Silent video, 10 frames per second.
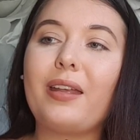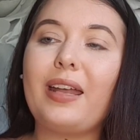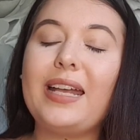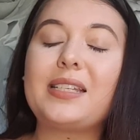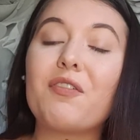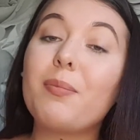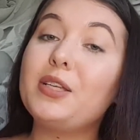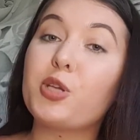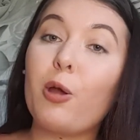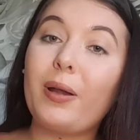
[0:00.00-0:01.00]
it's given me
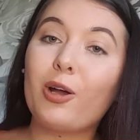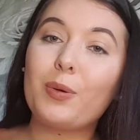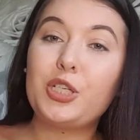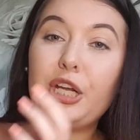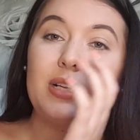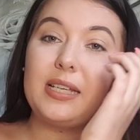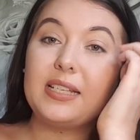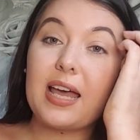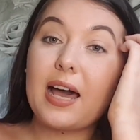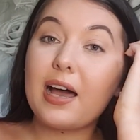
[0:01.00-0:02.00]
so many
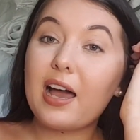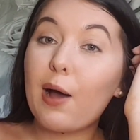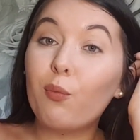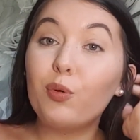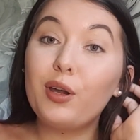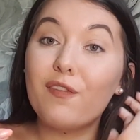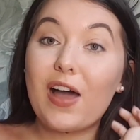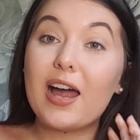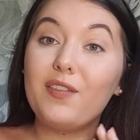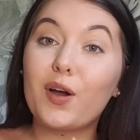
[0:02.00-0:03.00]
opportunities that I wouldn't have
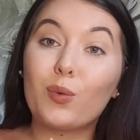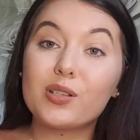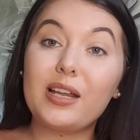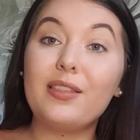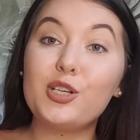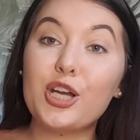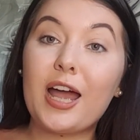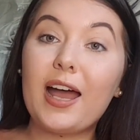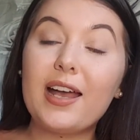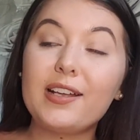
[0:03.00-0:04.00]
had if I wasn't in the
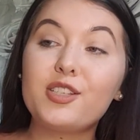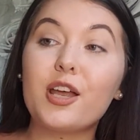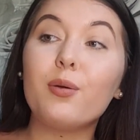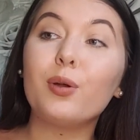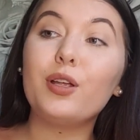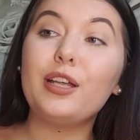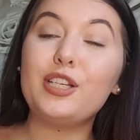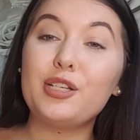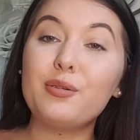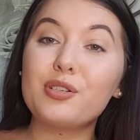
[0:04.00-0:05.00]
chair. So you
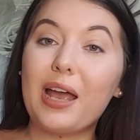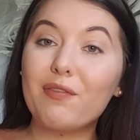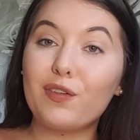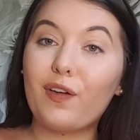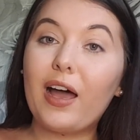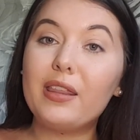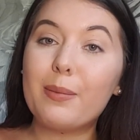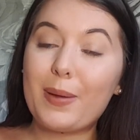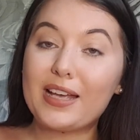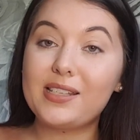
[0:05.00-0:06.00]
do just have to find the
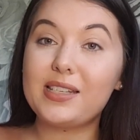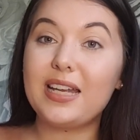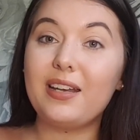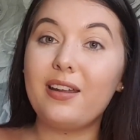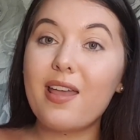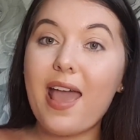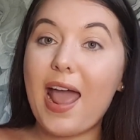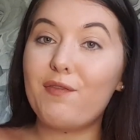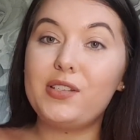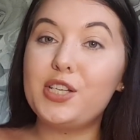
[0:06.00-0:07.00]
best in
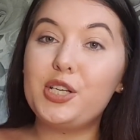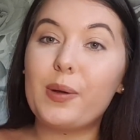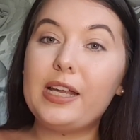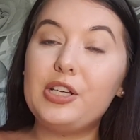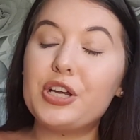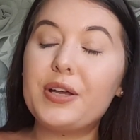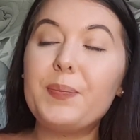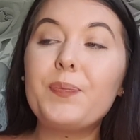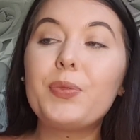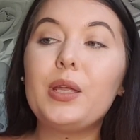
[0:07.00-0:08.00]
every
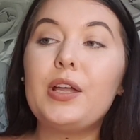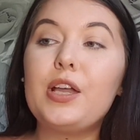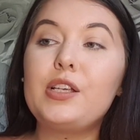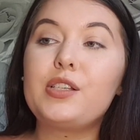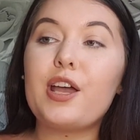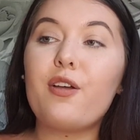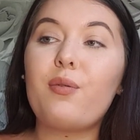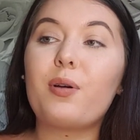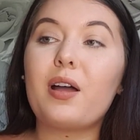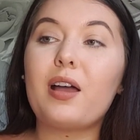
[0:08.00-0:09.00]
situation.
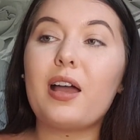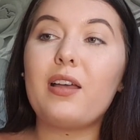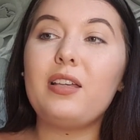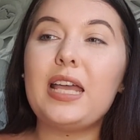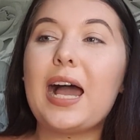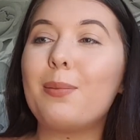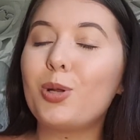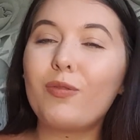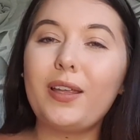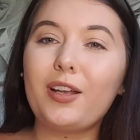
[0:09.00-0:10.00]
So yeah, I'm
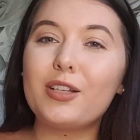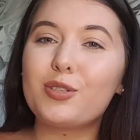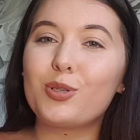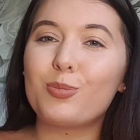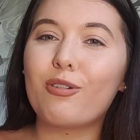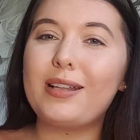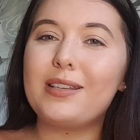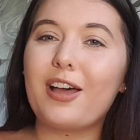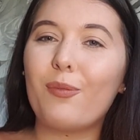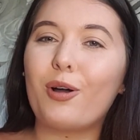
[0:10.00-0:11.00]
not really going to touch more into
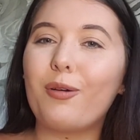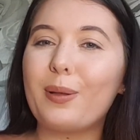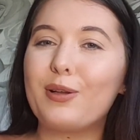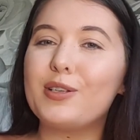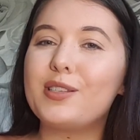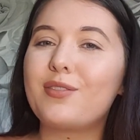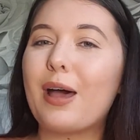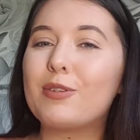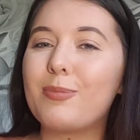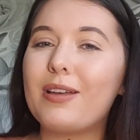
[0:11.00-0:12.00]
that one, because
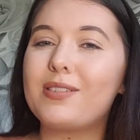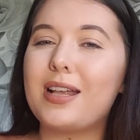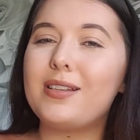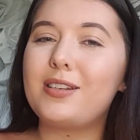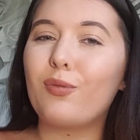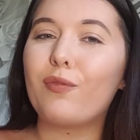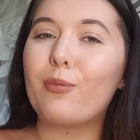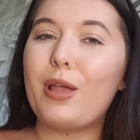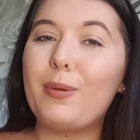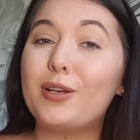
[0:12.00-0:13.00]
that was a bit of a sensitive one for
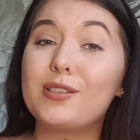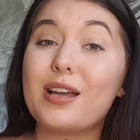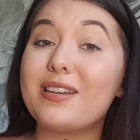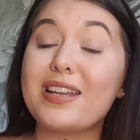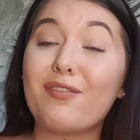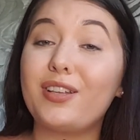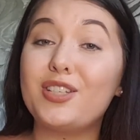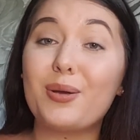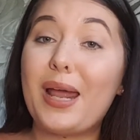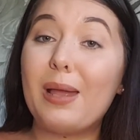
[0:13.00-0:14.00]
me, because I definitely
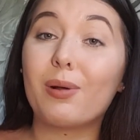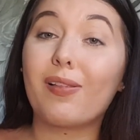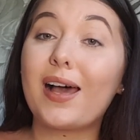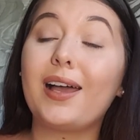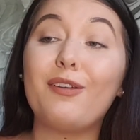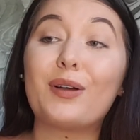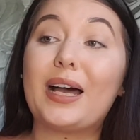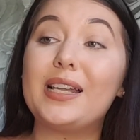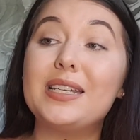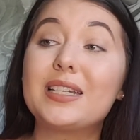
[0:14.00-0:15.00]
don't hate my life.
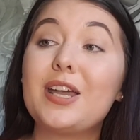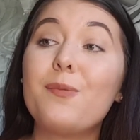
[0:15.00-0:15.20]
And